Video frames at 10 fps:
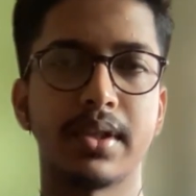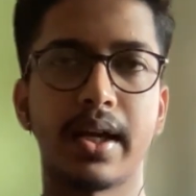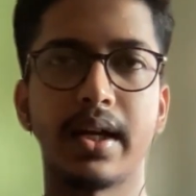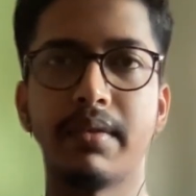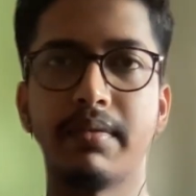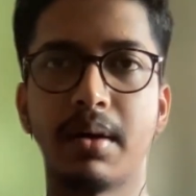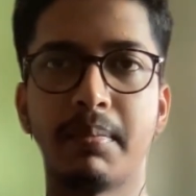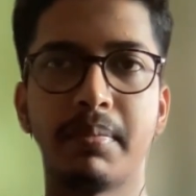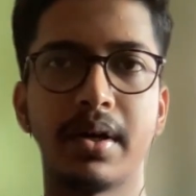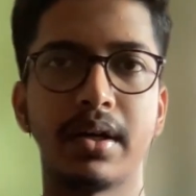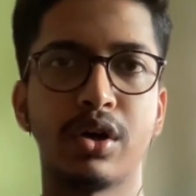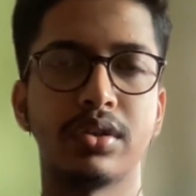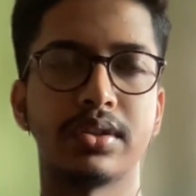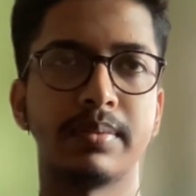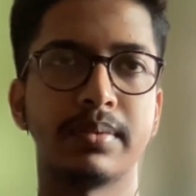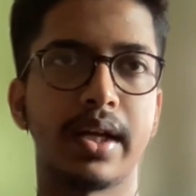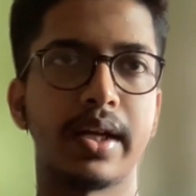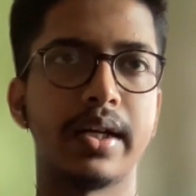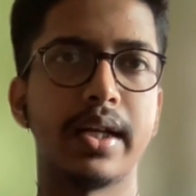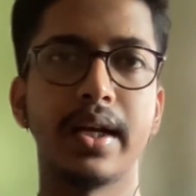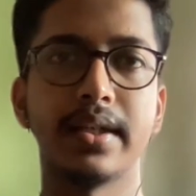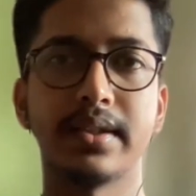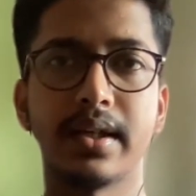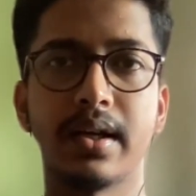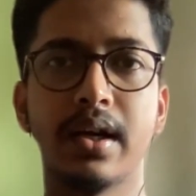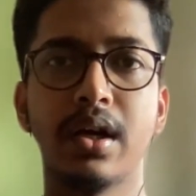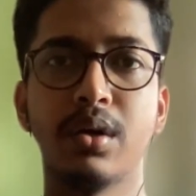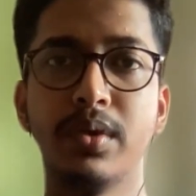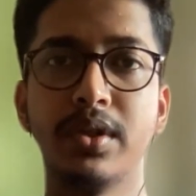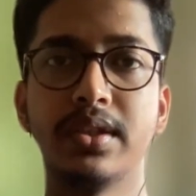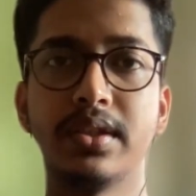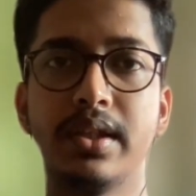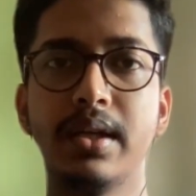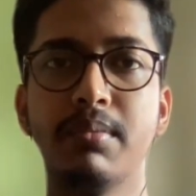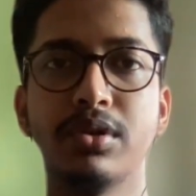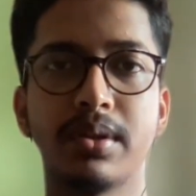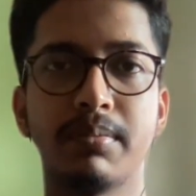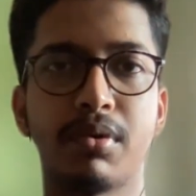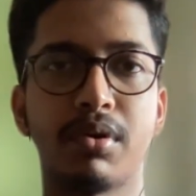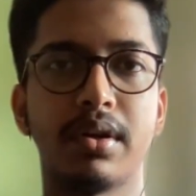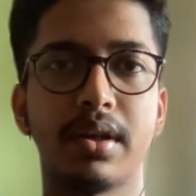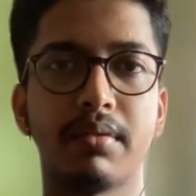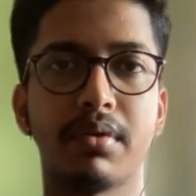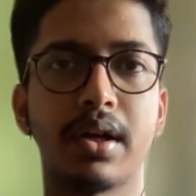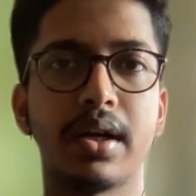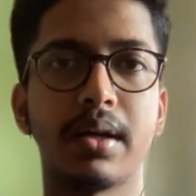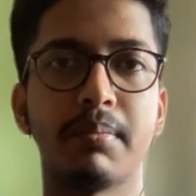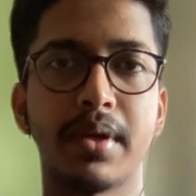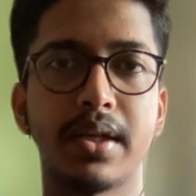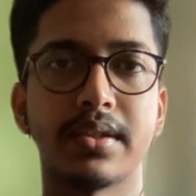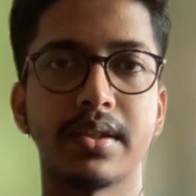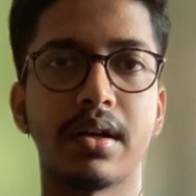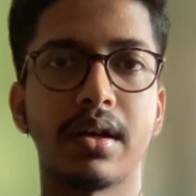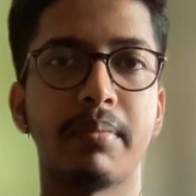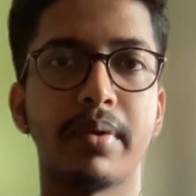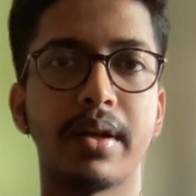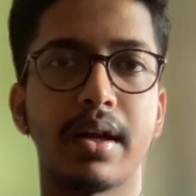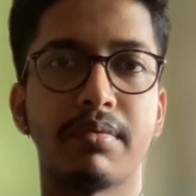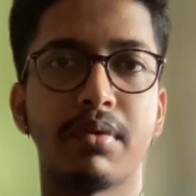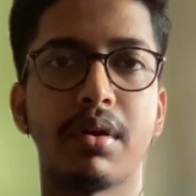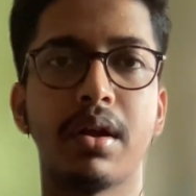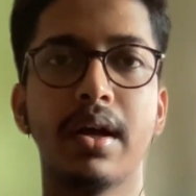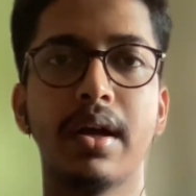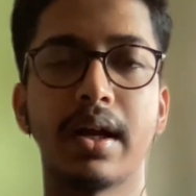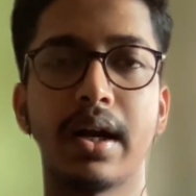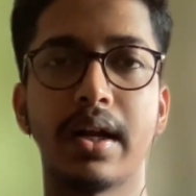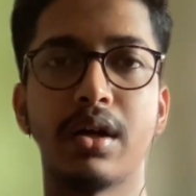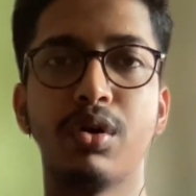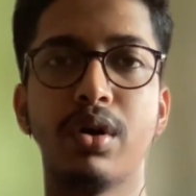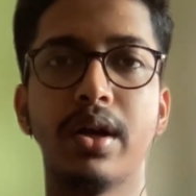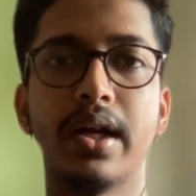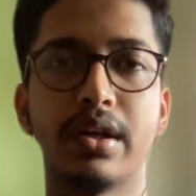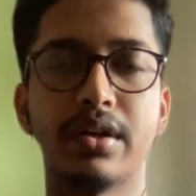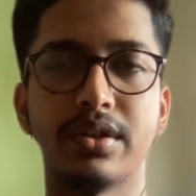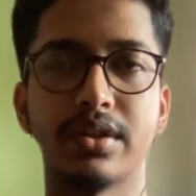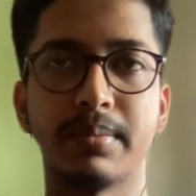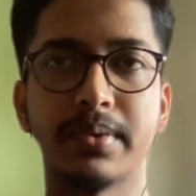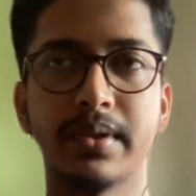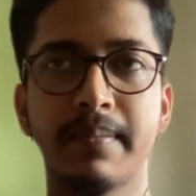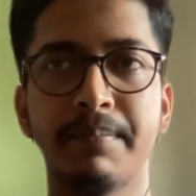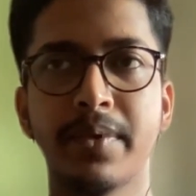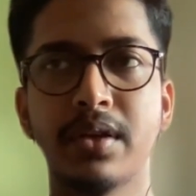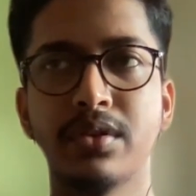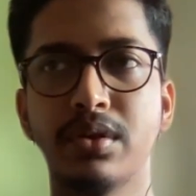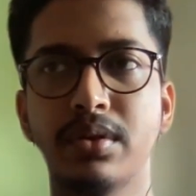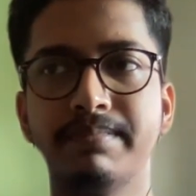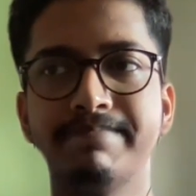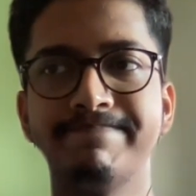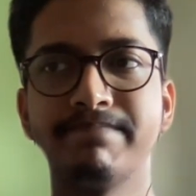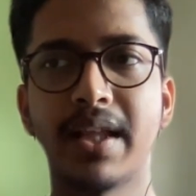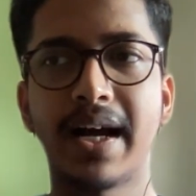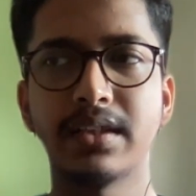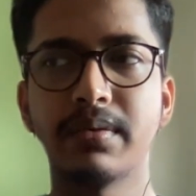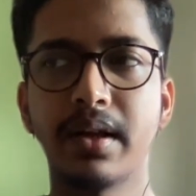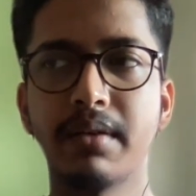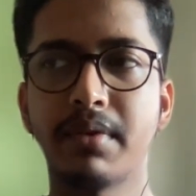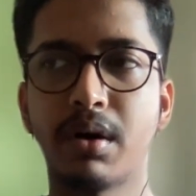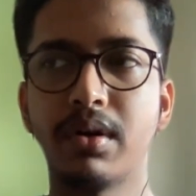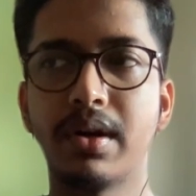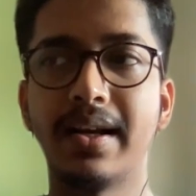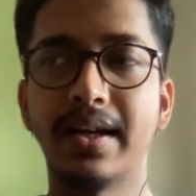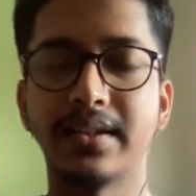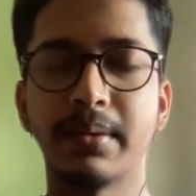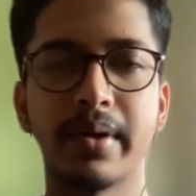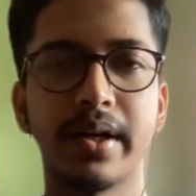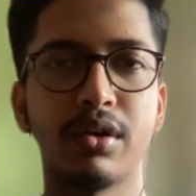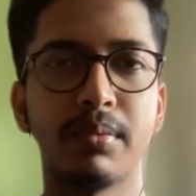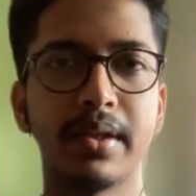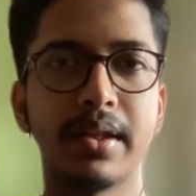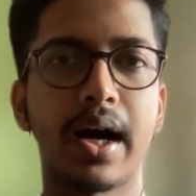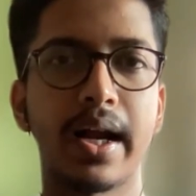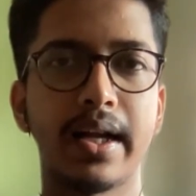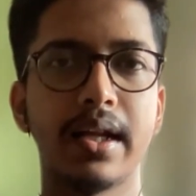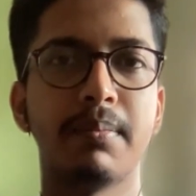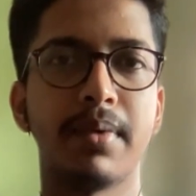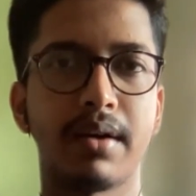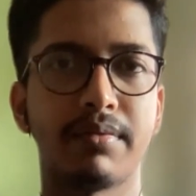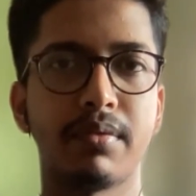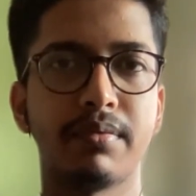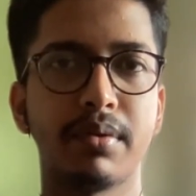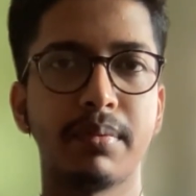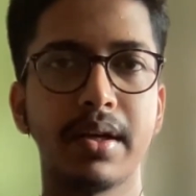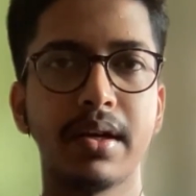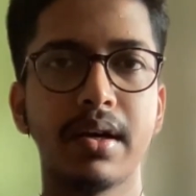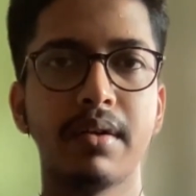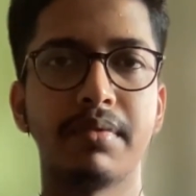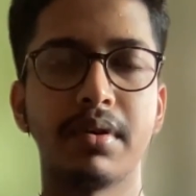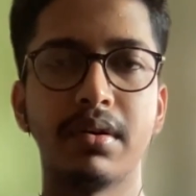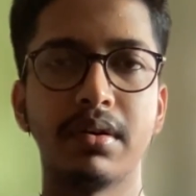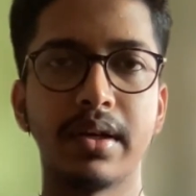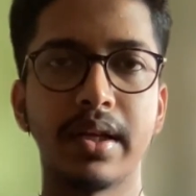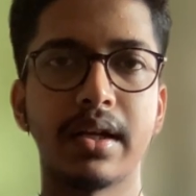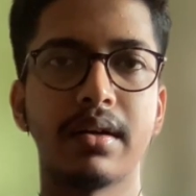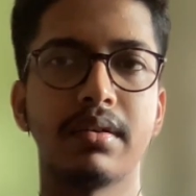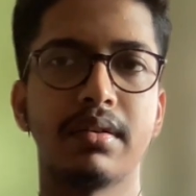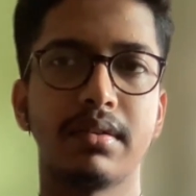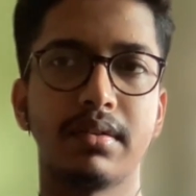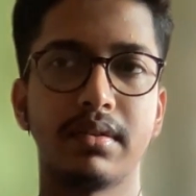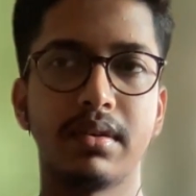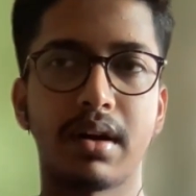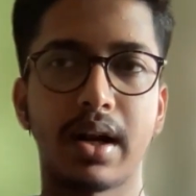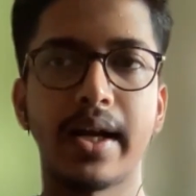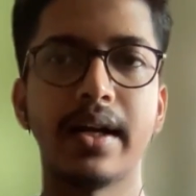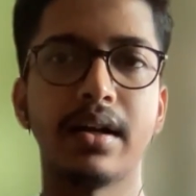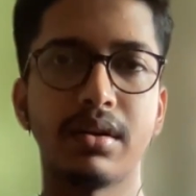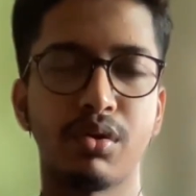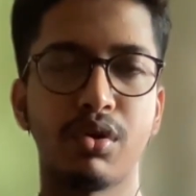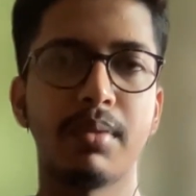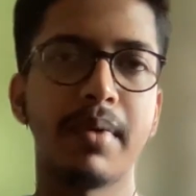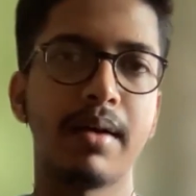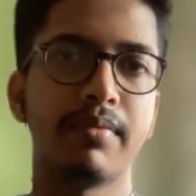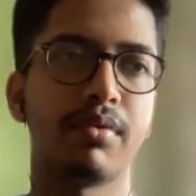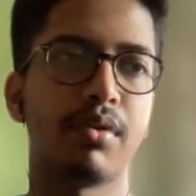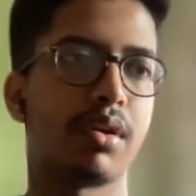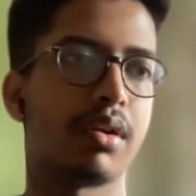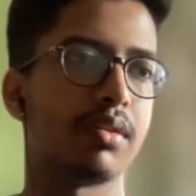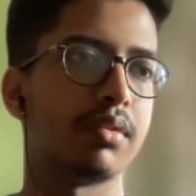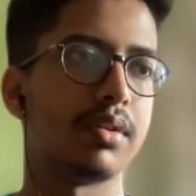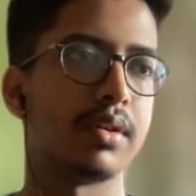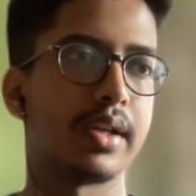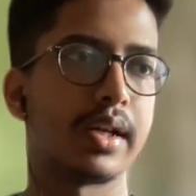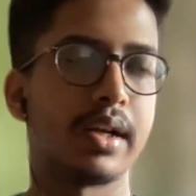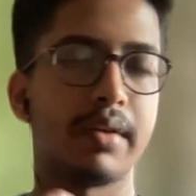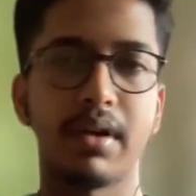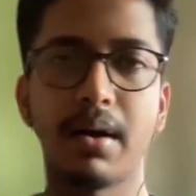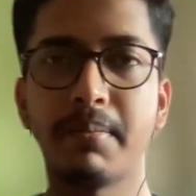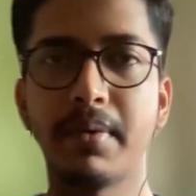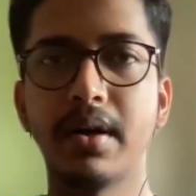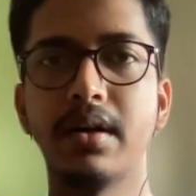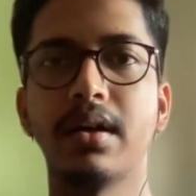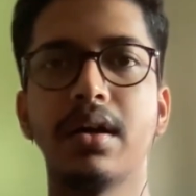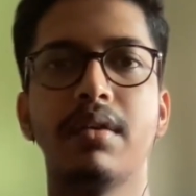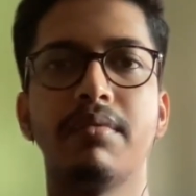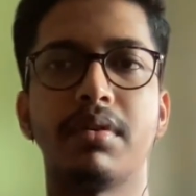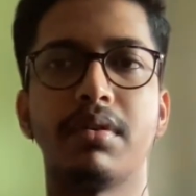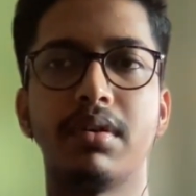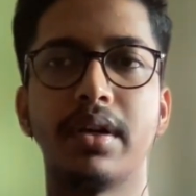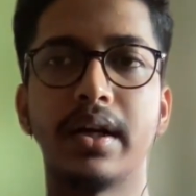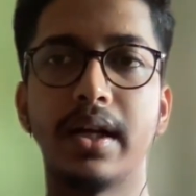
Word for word: like development, concepts like DSA, which is the most important thing for getting placed in a company and for getting good internships. So that's when I found LetsUpgrade to be the ideal platform for me for learning the right roadmap for learning development, for learning